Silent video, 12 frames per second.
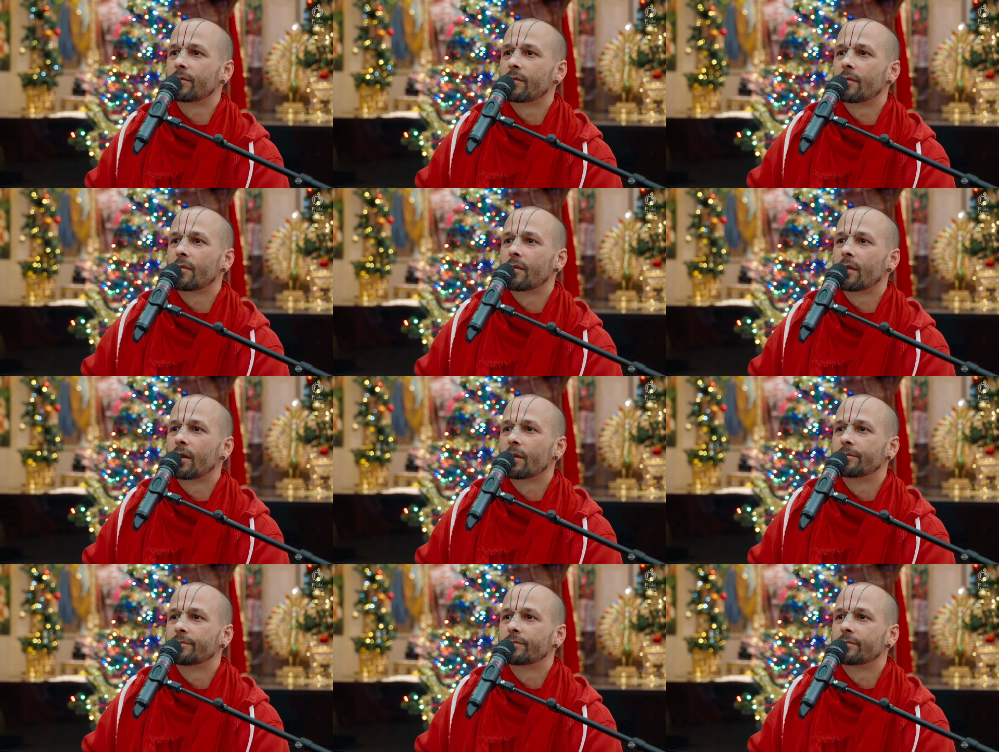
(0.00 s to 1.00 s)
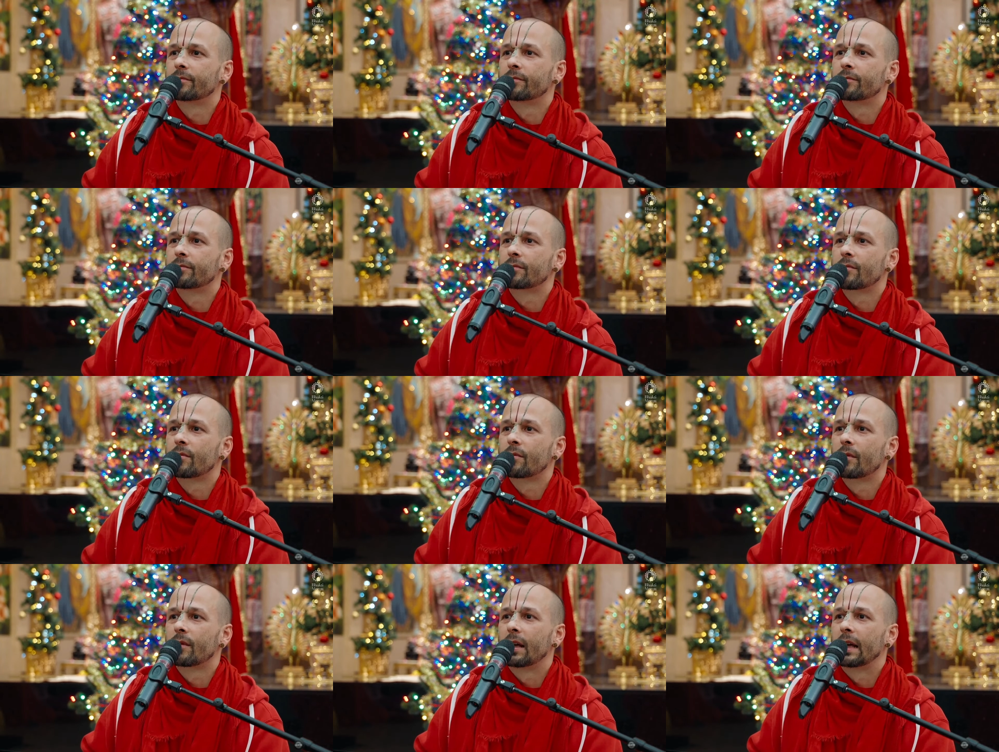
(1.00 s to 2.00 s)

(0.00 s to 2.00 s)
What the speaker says: No one is speaking in this clip.